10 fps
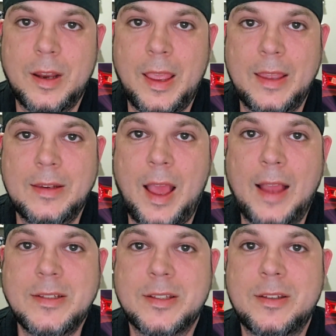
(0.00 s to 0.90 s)
And I
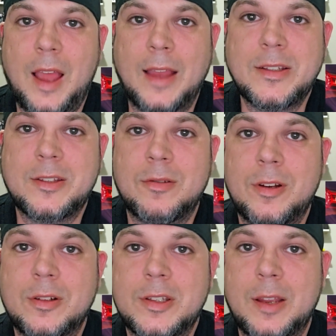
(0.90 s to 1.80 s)
just don't
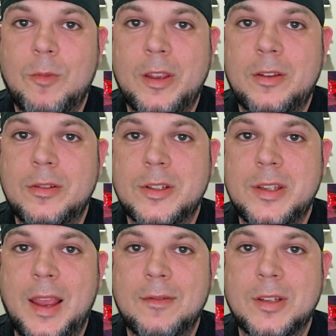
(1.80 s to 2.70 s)
understand why you couldn't just
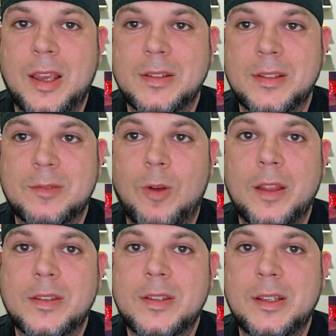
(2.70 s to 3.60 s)
advertise this. Why
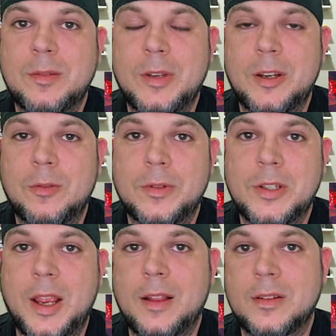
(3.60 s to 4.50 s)
this need to be an open
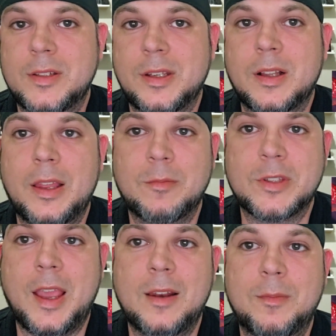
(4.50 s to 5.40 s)
challenge? The Acclaim was
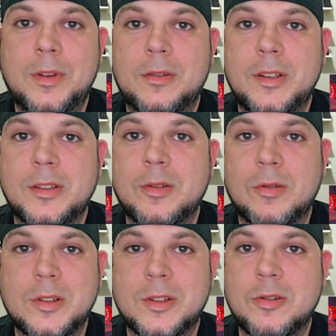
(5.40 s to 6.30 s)
kind of building
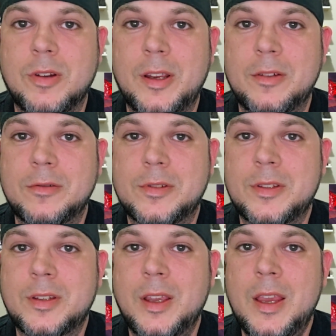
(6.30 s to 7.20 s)
towards a
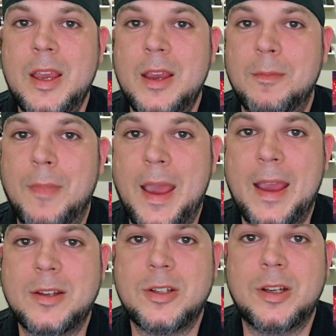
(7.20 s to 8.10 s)
trios
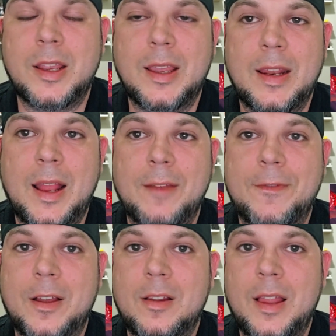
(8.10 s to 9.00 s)
match. And I
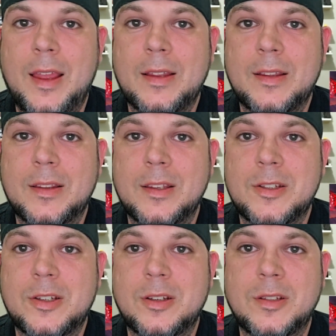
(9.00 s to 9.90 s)
felt like that this
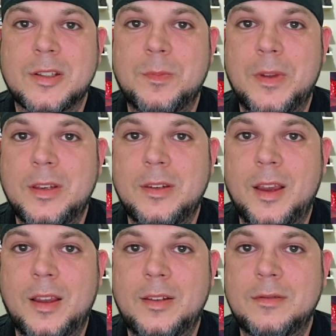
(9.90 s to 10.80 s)
should have just been
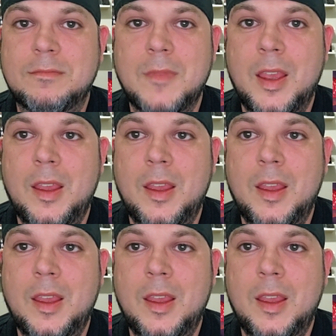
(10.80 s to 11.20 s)
done